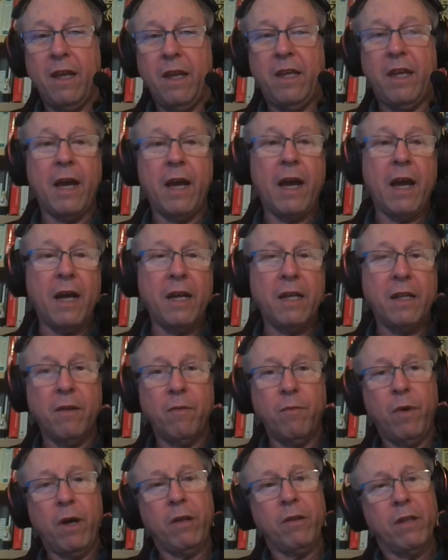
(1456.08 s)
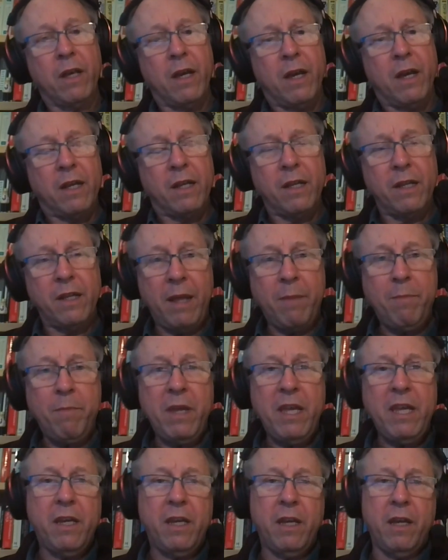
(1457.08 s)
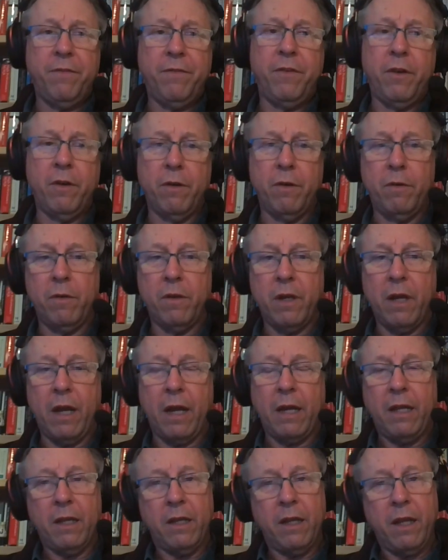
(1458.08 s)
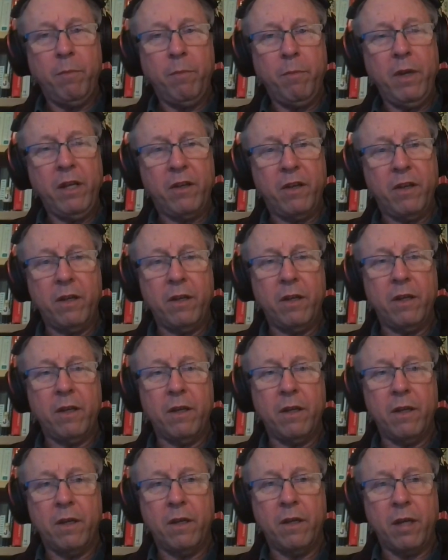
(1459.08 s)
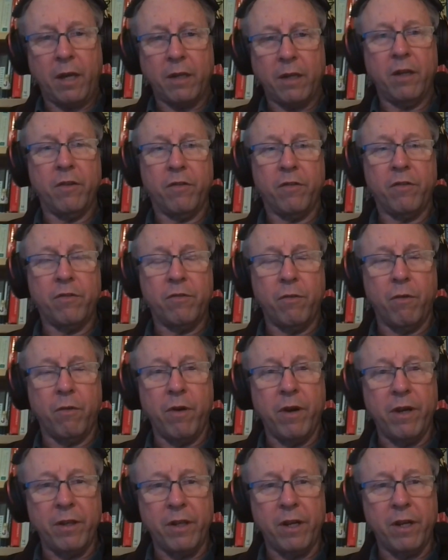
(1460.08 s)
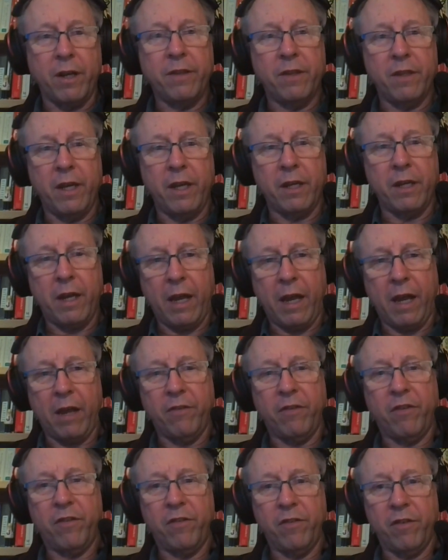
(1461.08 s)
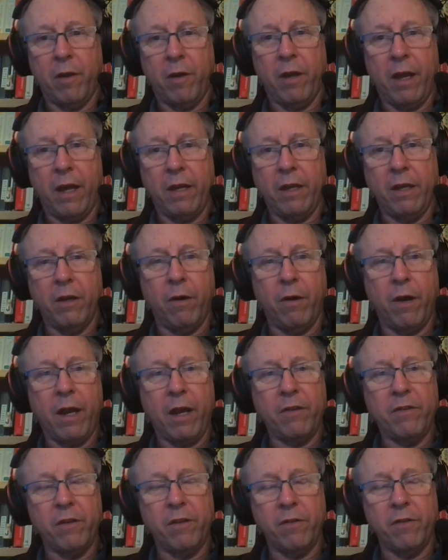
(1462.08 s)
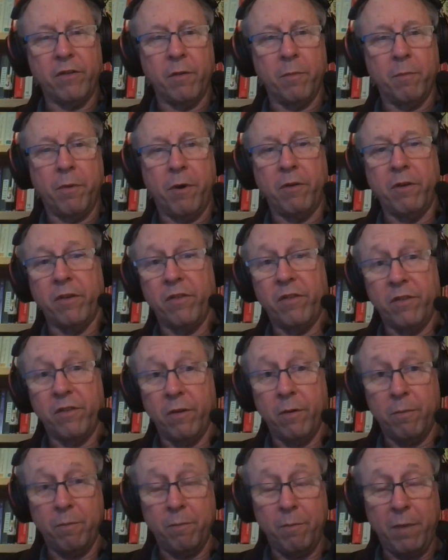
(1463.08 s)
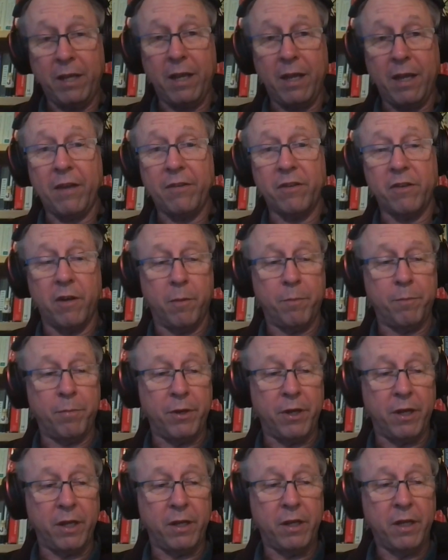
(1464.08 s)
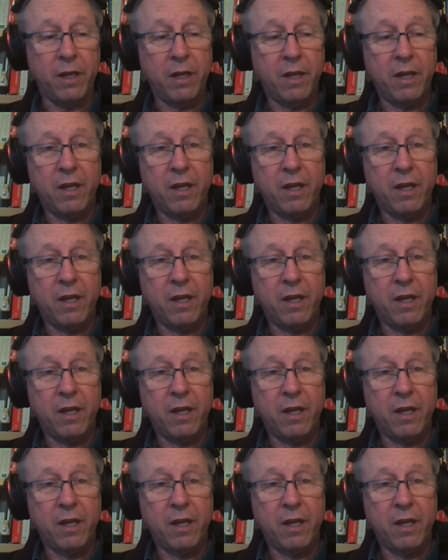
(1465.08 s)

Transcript: Yeah, well, let me give you, uh, let me tell you a story that I think has uh, you know has those components. So my last company